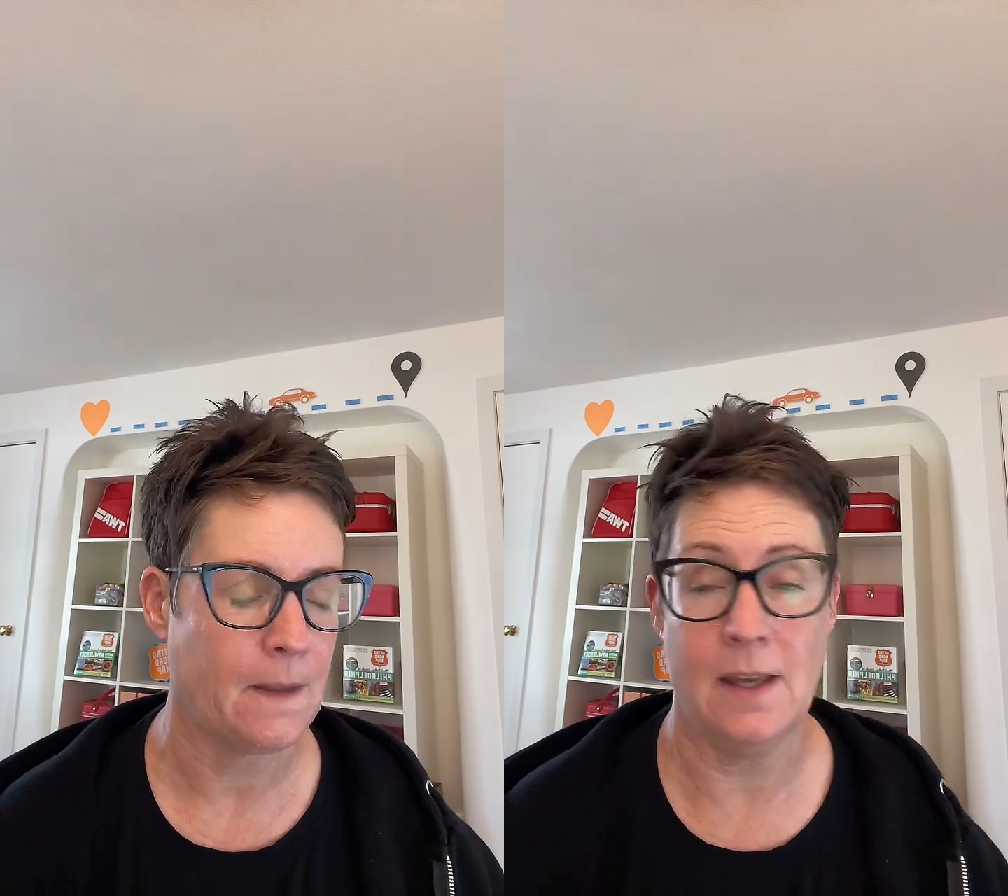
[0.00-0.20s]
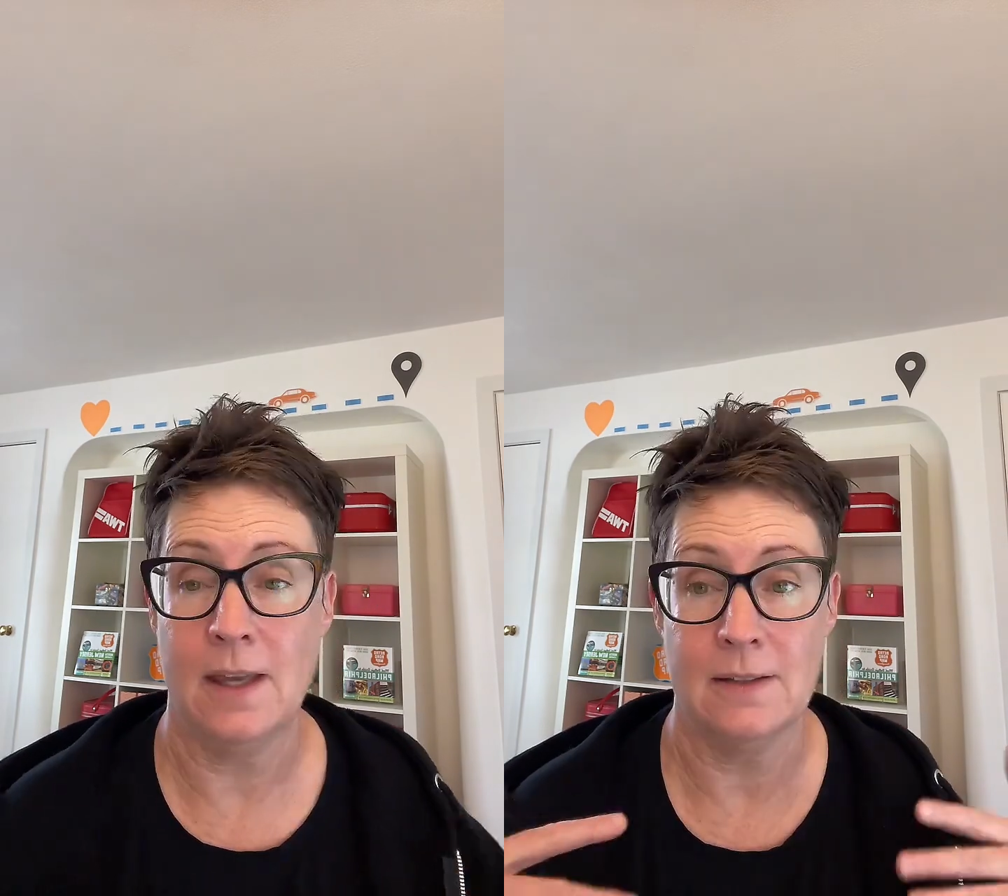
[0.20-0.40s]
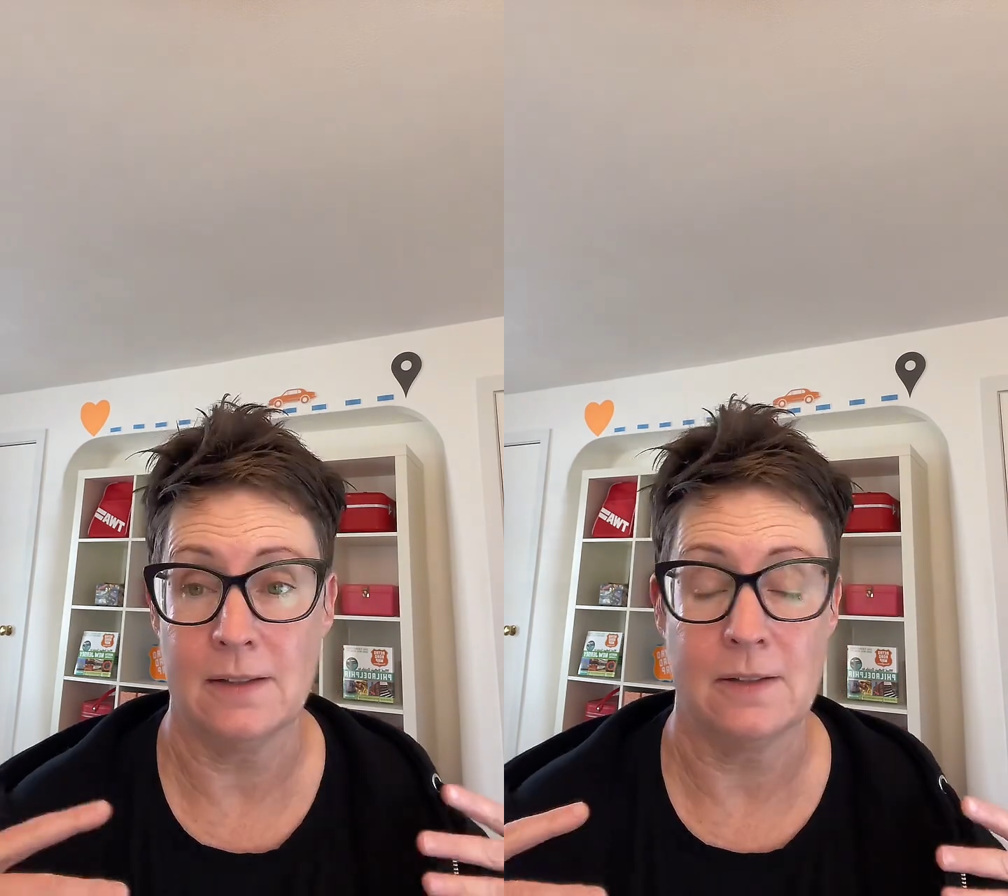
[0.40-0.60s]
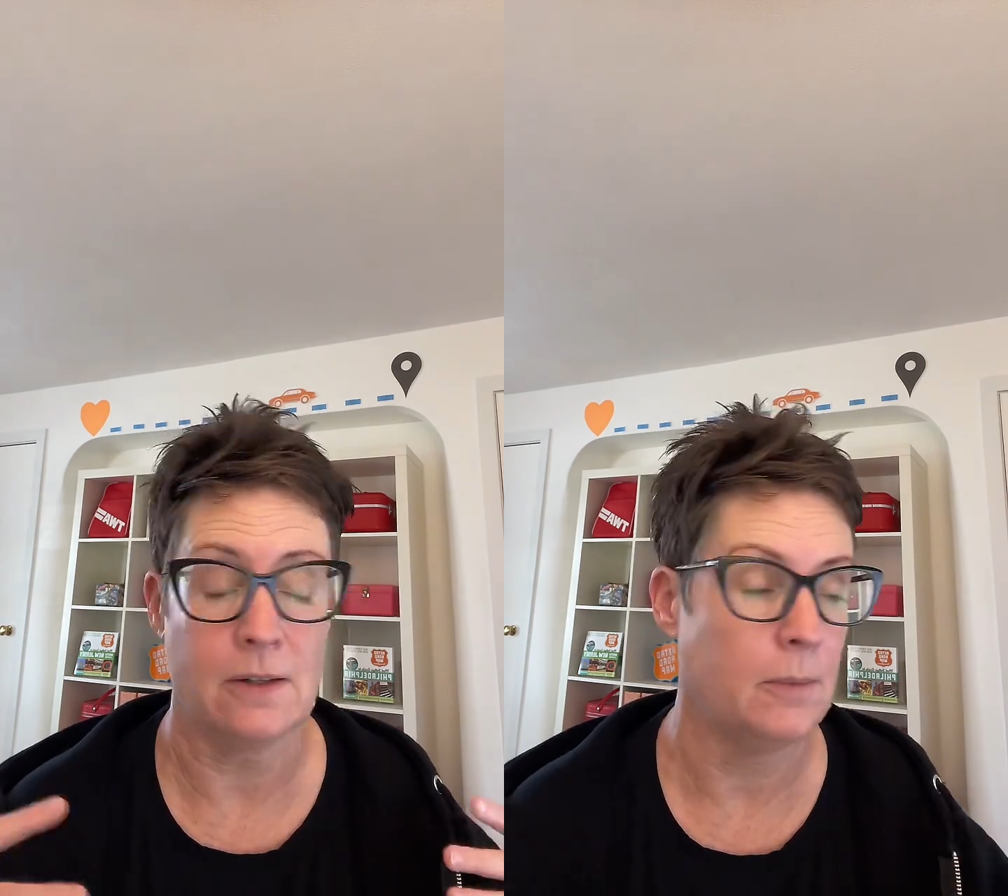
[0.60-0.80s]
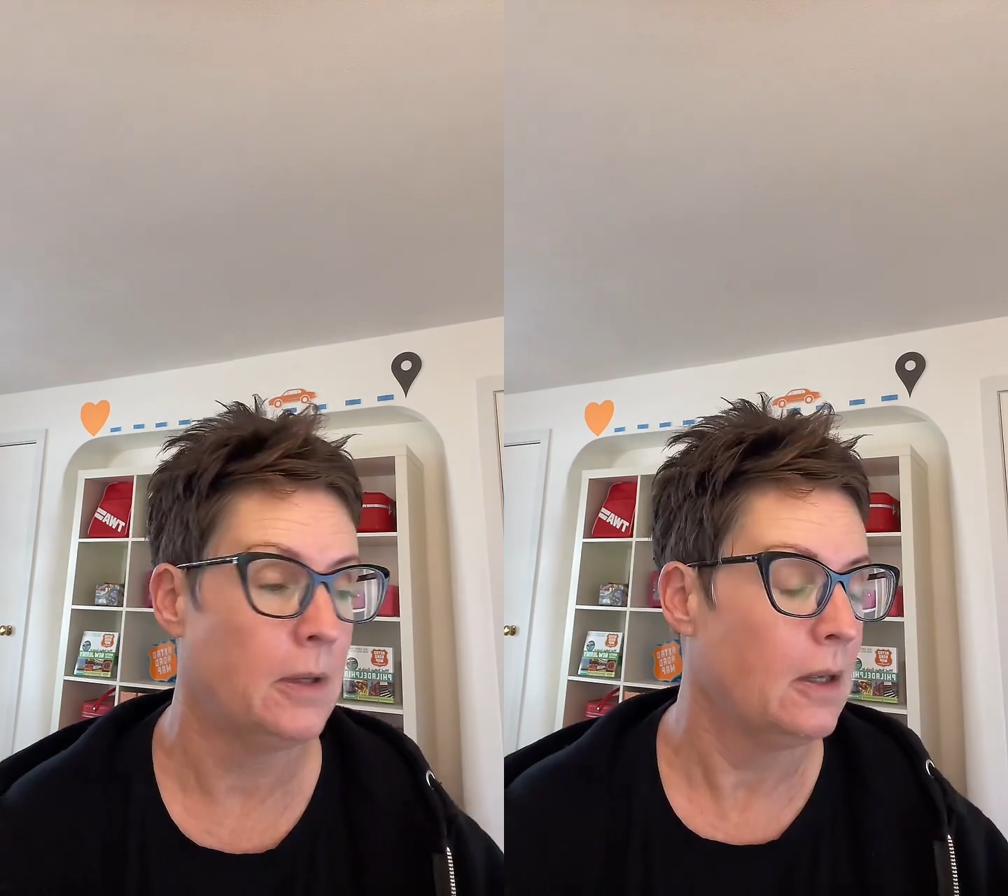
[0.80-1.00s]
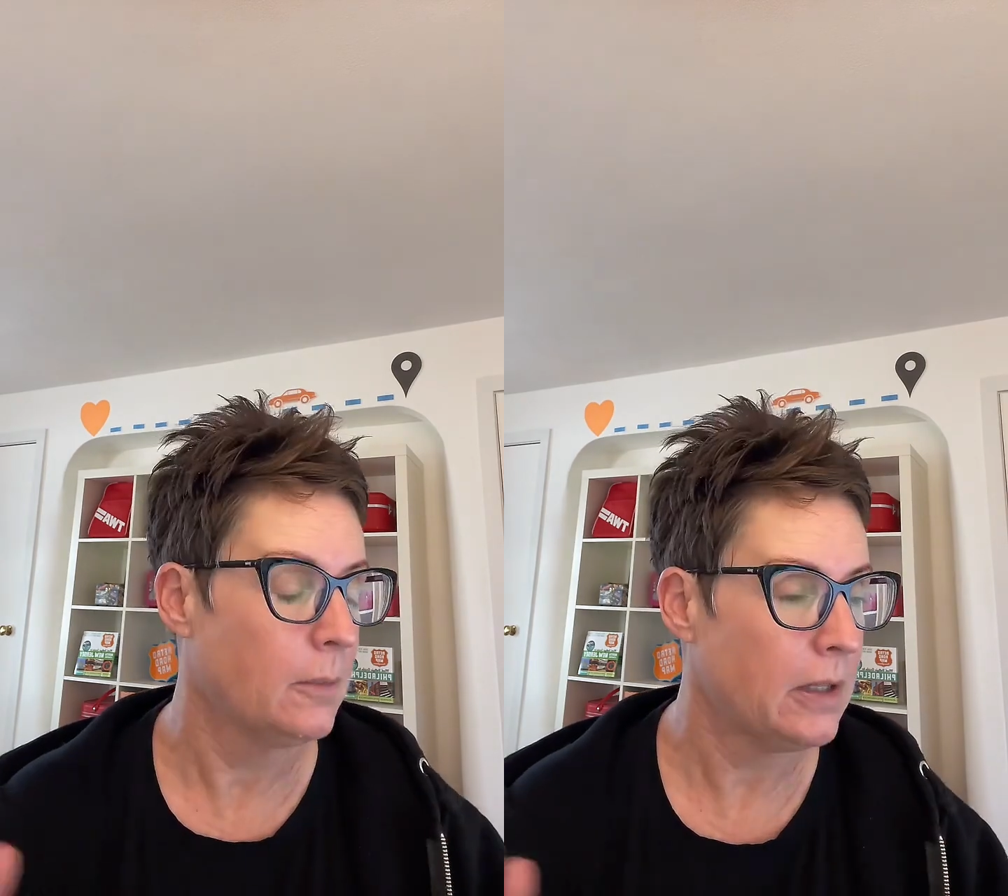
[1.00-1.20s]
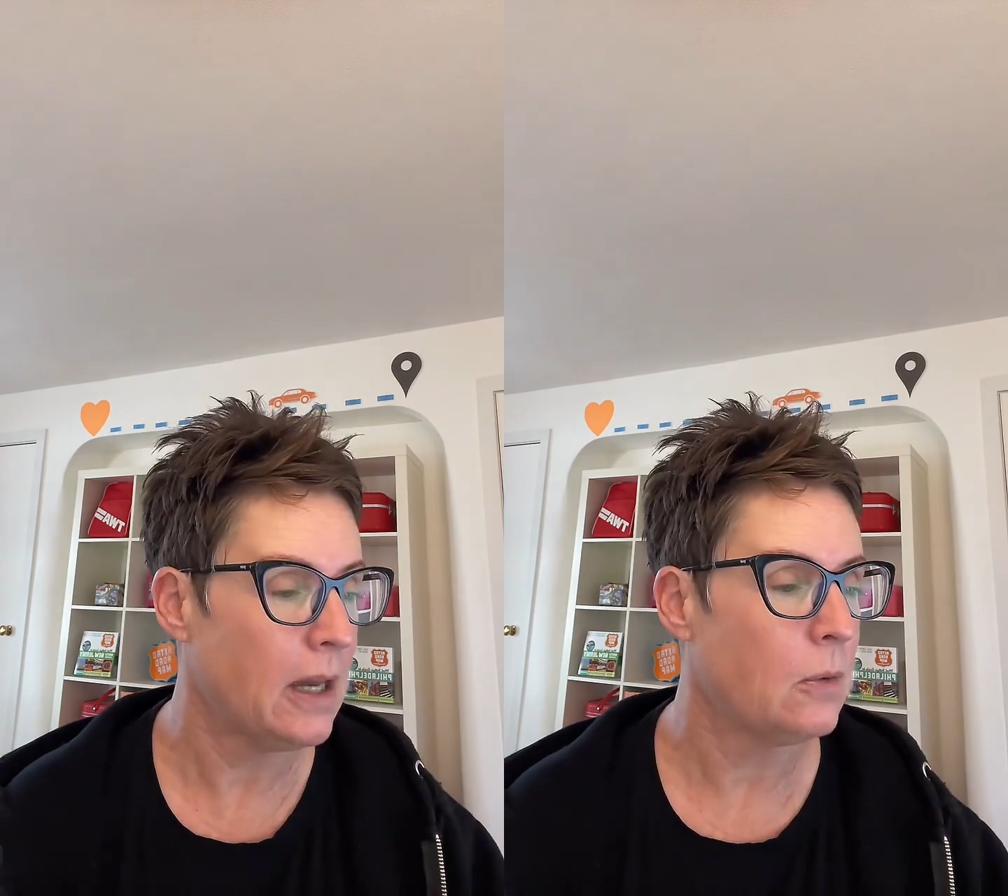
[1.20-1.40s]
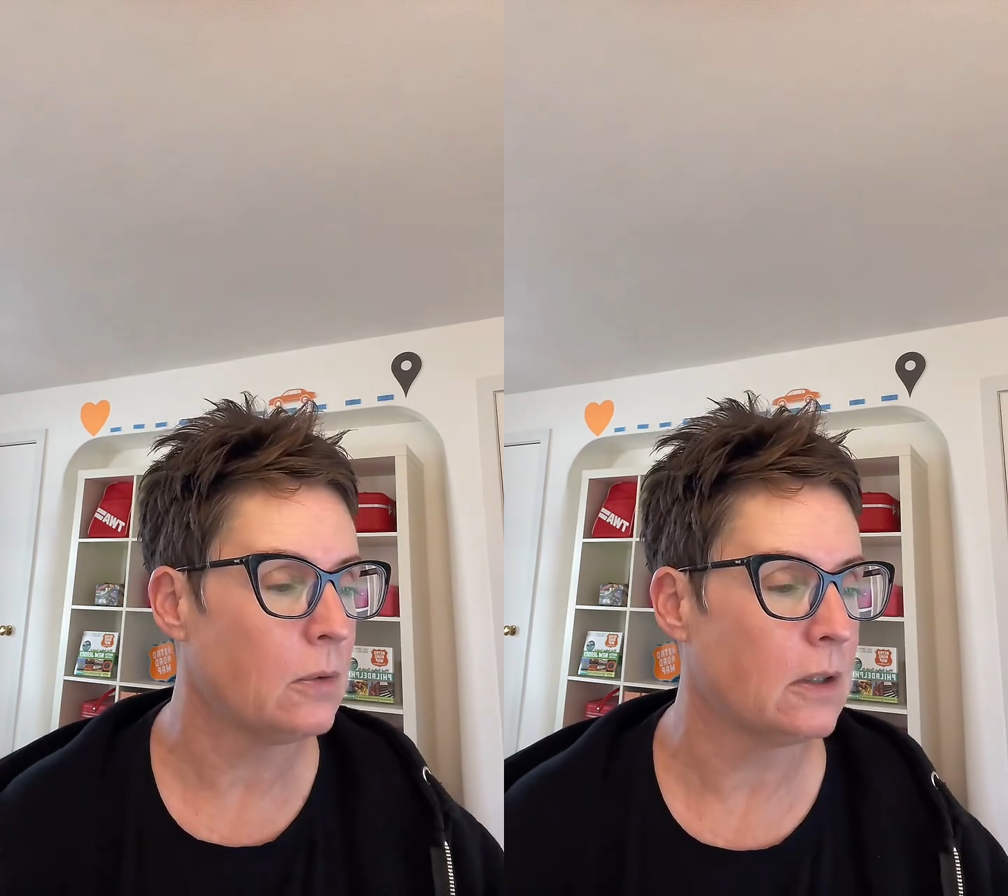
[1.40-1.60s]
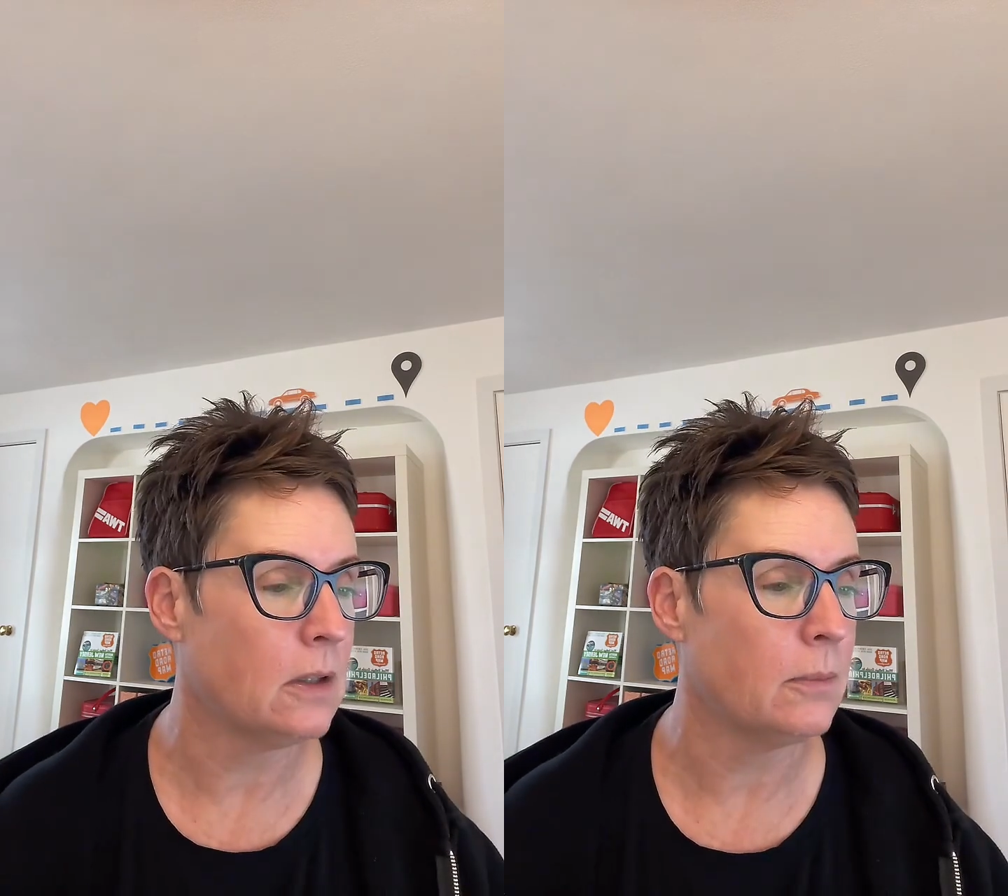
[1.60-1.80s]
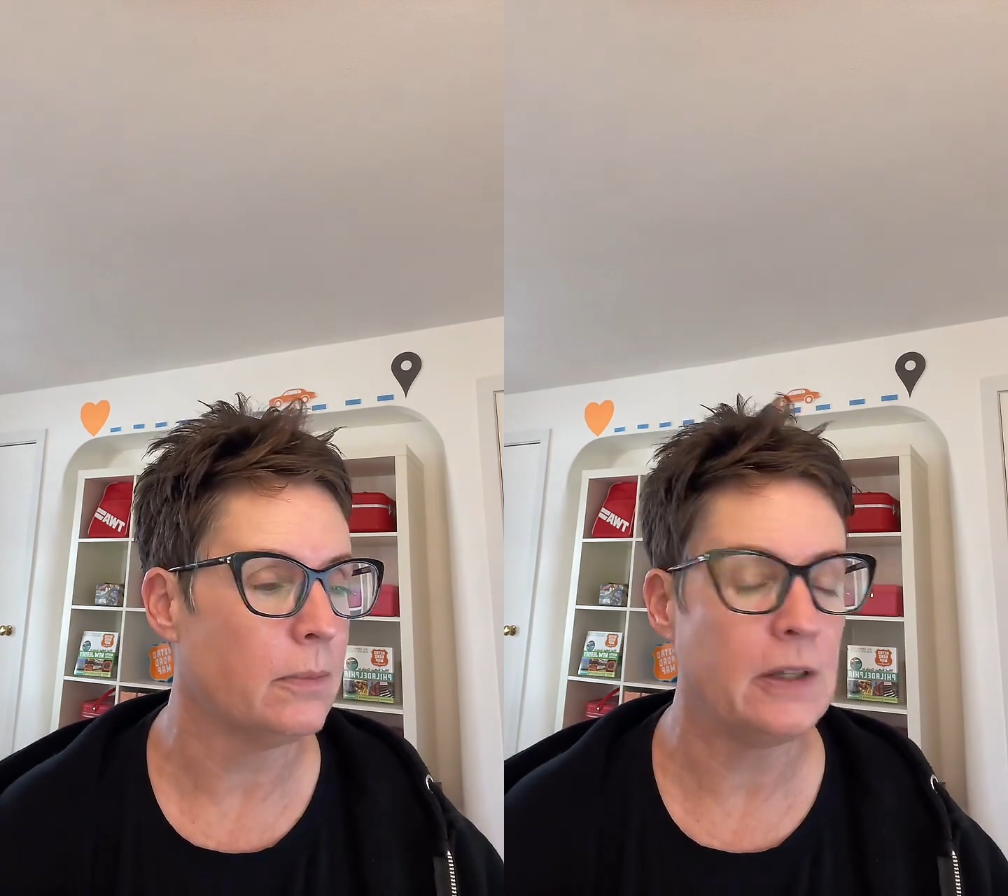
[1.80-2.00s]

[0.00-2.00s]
and income, but outcome